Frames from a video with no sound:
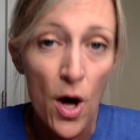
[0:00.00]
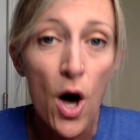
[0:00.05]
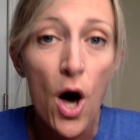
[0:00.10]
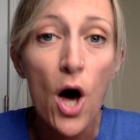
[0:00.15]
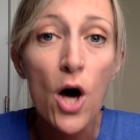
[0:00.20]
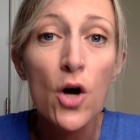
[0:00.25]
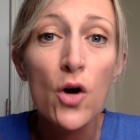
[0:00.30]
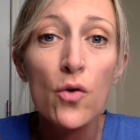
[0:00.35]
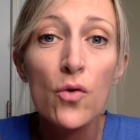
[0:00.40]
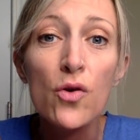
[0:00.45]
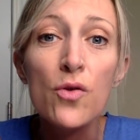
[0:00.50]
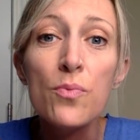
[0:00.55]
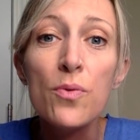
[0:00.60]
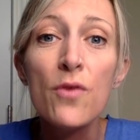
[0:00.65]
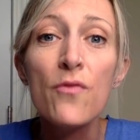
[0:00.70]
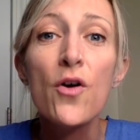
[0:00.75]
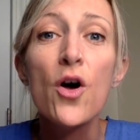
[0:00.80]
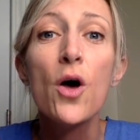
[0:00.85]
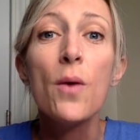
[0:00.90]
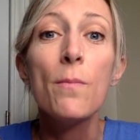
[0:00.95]
a group
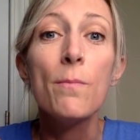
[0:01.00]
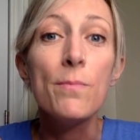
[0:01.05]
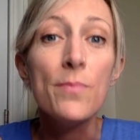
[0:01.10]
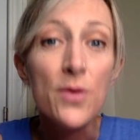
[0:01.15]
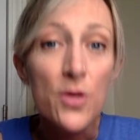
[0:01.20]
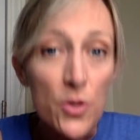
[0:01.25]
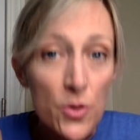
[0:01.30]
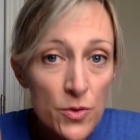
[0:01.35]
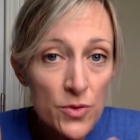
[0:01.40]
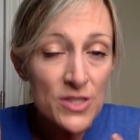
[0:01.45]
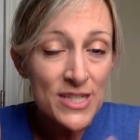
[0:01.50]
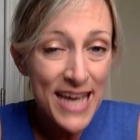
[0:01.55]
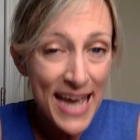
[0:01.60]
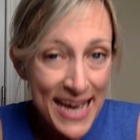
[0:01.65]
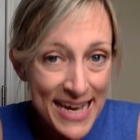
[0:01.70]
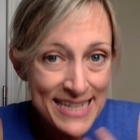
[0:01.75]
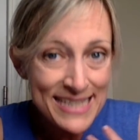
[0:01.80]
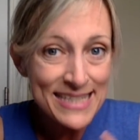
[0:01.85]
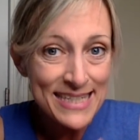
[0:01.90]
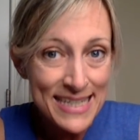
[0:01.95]
of
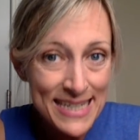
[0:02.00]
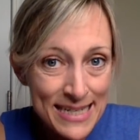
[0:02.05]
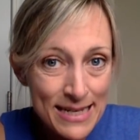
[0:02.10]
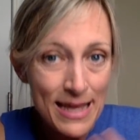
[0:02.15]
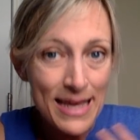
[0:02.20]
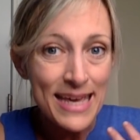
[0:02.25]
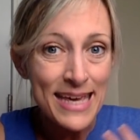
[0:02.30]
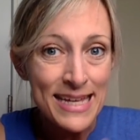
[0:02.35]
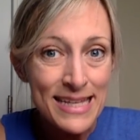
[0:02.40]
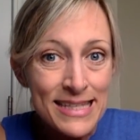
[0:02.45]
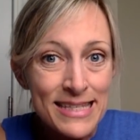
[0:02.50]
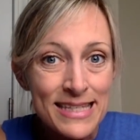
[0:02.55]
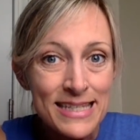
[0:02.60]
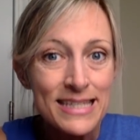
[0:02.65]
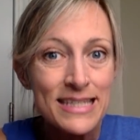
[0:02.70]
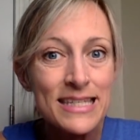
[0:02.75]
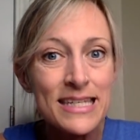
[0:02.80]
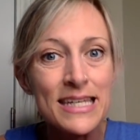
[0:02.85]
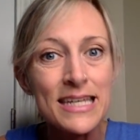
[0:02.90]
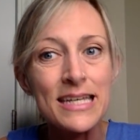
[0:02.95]
mutated
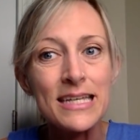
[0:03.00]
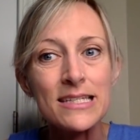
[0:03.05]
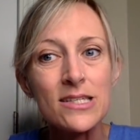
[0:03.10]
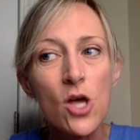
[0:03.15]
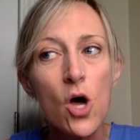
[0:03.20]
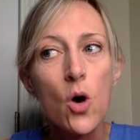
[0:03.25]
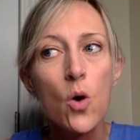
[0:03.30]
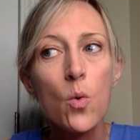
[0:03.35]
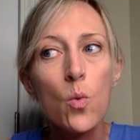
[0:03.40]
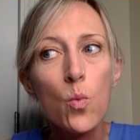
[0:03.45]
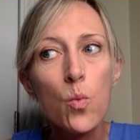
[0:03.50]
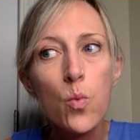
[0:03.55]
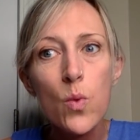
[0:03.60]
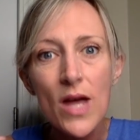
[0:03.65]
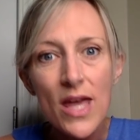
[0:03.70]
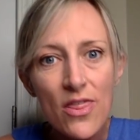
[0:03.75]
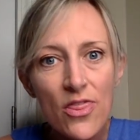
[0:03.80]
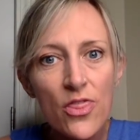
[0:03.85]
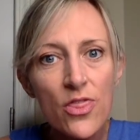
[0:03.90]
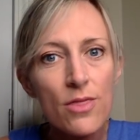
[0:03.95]
entities
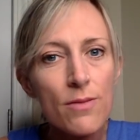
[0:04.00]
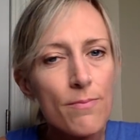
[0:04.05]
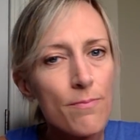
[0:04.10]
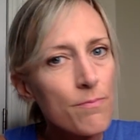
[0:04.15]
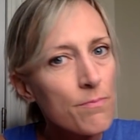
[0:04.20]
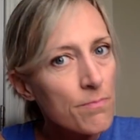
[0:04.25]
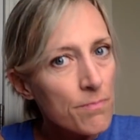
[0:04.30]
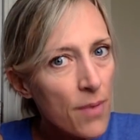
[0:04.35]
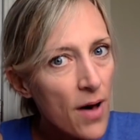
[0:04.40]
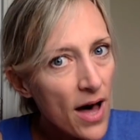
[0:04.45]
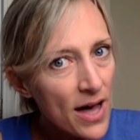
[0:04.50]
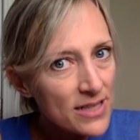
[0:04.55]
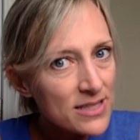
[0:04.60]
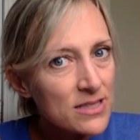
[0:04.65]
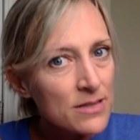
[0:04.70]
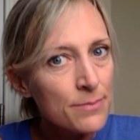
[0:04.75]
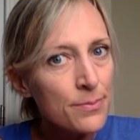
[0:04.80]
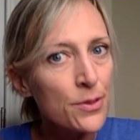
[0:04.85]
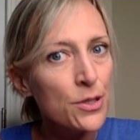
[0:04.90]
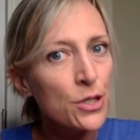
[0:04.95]
with
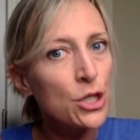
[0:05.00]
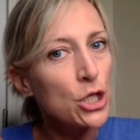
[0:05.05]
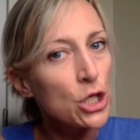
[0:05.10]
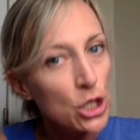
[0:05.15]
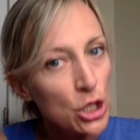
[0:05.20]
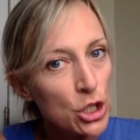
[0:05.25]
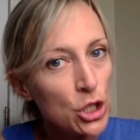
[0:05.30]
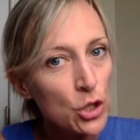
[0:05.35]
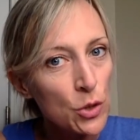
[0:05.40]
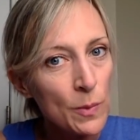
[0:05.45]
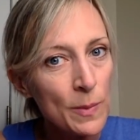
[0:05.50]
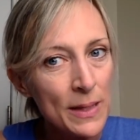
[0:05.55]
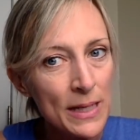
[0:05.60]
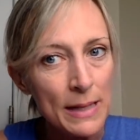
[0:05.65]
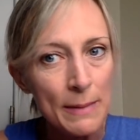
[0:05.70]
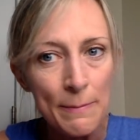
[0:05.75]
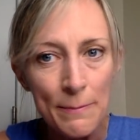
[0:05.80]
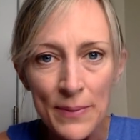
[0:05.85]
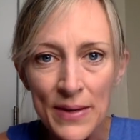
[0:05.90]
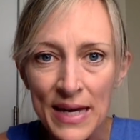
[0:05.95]
possible human
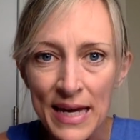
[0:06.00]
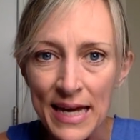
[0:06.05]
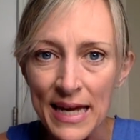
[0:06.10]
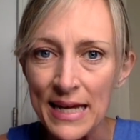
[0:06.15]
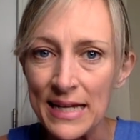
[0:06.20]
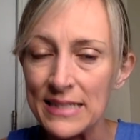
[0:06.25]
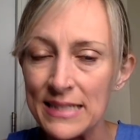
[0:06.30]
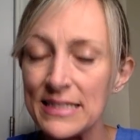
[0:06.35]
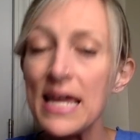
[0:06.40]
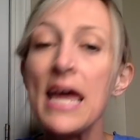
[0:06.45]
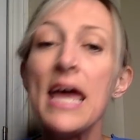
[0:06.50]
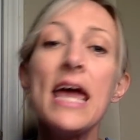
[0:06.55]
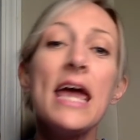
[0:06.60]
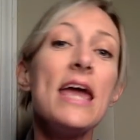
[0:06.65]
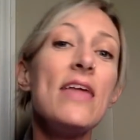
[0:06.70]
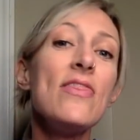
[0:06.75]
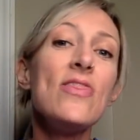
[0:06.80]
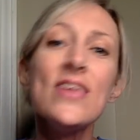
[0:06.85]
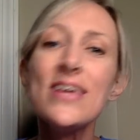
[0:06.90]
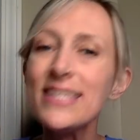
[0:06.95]
beings.
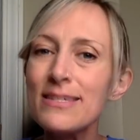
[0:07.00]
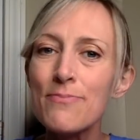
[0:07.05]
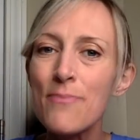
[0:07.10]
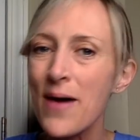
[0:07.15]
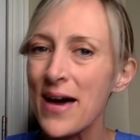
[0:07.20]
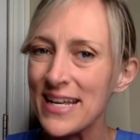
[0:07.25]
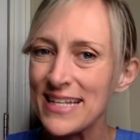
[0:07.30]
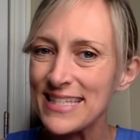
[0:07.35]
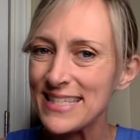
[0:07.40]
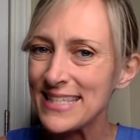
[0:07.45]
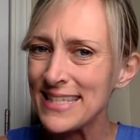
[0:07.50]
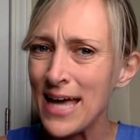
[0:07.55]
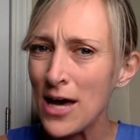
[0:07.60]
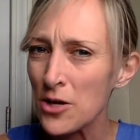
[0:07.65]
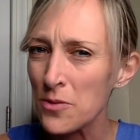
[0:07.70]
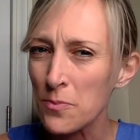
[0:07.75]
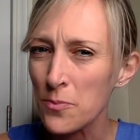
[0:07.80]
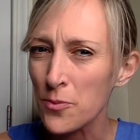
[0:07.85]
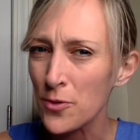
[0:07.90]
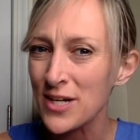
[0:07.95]
And this might
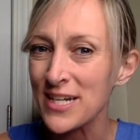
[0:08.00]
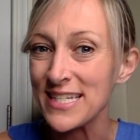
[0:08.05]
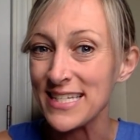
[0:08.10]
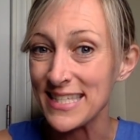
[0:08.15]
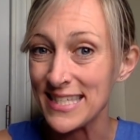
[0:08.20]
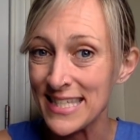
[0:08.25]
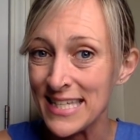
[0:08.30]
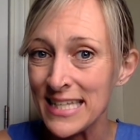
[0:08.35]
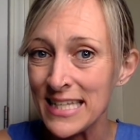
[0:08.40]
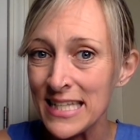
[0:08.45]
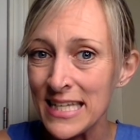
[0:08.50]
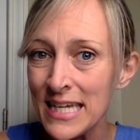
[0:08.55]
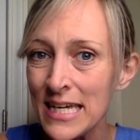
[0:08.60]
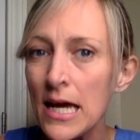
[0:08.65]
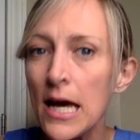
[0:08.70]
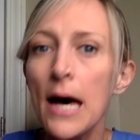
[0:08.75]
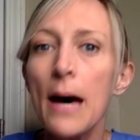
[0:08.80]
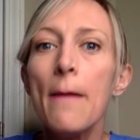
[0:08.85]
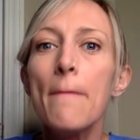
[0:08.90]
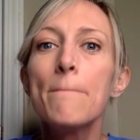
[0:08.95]
sound pretty silly,
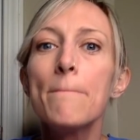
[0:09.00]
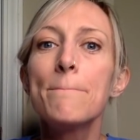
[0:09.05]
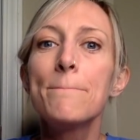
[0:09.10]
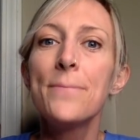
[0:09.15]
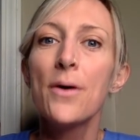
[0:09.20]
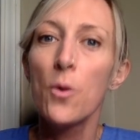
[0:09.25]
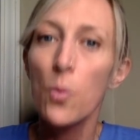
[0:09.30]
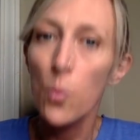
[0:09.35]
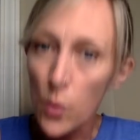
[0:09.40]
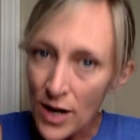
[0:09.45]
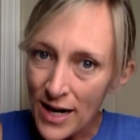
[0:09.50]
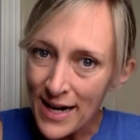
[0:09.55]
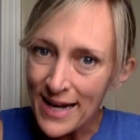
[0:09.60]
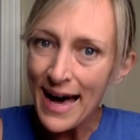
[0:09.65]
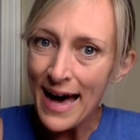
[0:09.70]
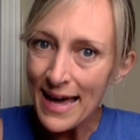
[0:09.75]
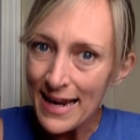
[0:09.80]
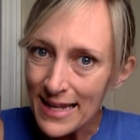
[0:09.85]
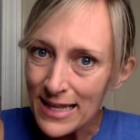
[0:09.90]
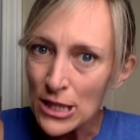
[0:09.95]
but we're
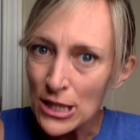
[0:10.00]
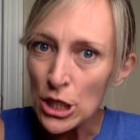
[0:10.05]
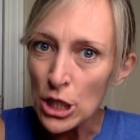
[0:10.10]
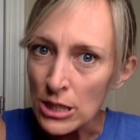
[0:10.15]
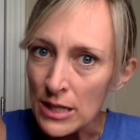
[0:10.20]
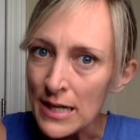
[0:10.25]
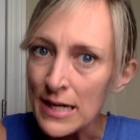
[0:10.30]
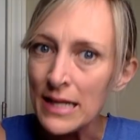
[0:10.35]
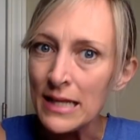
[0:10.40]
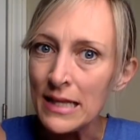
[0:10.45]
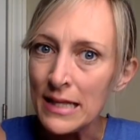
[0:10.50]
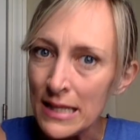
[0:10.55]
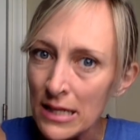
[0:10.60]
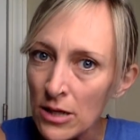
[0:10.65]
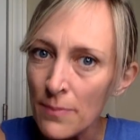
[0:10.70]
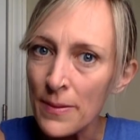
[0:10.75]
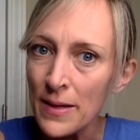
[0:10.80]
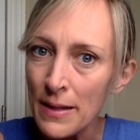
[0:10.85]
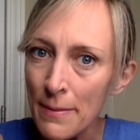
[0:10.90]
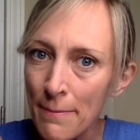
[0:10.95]
kind of learning a little
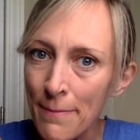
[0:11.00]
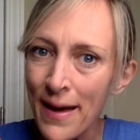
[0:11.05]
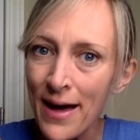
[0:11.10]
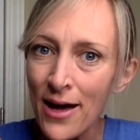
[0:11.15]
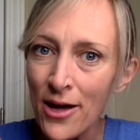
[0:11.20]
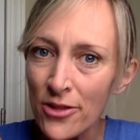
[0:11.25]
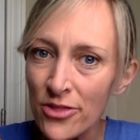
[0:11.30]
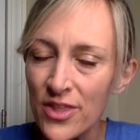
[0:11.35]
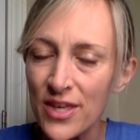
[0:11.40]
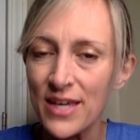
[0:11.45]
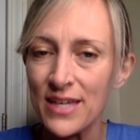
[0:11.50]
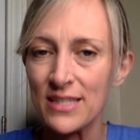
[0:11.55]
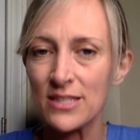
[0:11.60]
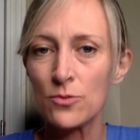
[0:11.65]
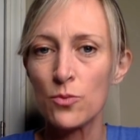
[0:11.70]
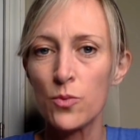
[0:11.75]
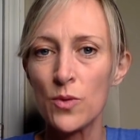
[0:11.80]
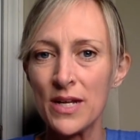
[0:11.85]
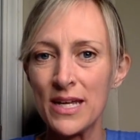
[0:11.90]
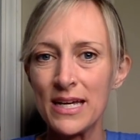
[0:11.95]
bit about this
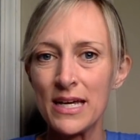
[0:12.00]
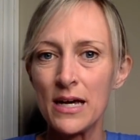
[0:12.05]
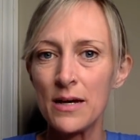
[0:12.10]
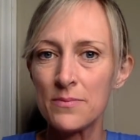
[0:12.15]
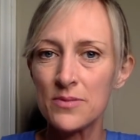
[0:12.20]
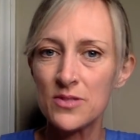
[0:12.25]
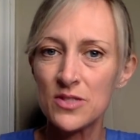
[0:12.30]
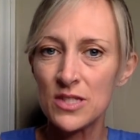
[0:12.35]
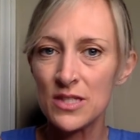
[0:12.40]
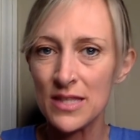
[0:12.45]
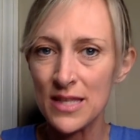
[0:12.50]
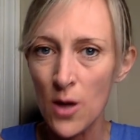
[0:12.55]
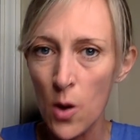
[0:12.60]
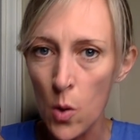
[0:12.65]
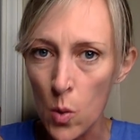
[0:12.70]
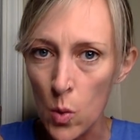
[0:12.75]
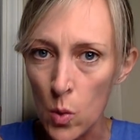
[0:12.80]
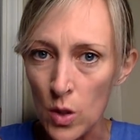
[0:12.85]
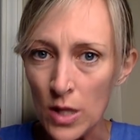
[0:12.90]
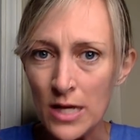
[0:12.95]
when it comes to the
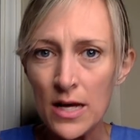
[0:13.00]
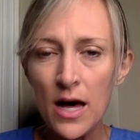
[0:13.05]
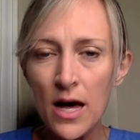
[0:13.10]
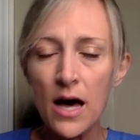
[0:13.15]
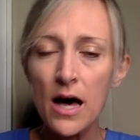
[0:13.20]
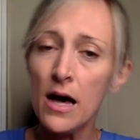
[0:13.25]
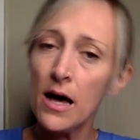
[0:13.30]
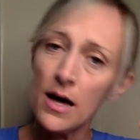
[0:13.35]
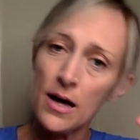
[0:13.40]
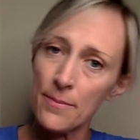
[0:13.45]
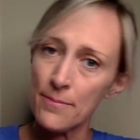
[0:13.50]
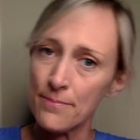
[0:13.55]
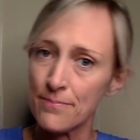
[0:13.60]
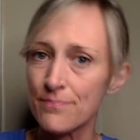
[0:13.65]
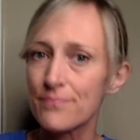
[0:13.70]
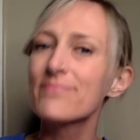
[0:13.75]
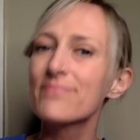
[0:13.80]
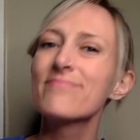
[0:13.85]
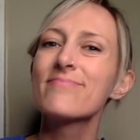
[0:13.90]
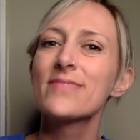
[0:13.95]
old um,
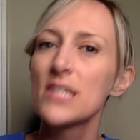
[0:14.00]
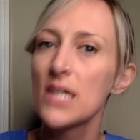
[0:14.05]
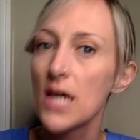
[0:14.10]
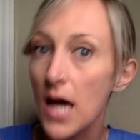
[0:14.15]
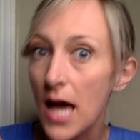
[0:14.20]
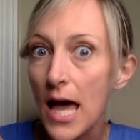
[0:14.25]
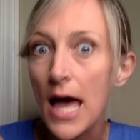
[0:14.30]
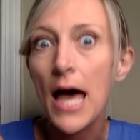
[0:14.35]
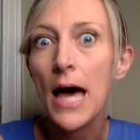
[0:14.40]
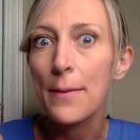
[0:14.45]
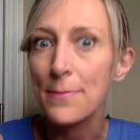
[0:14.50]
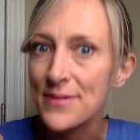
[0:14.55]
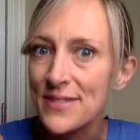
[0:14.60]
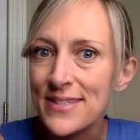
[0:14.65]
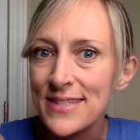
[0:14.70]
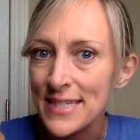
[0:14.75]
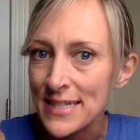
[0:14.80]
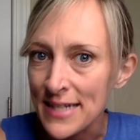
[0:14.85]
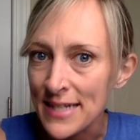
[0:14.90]
Epstein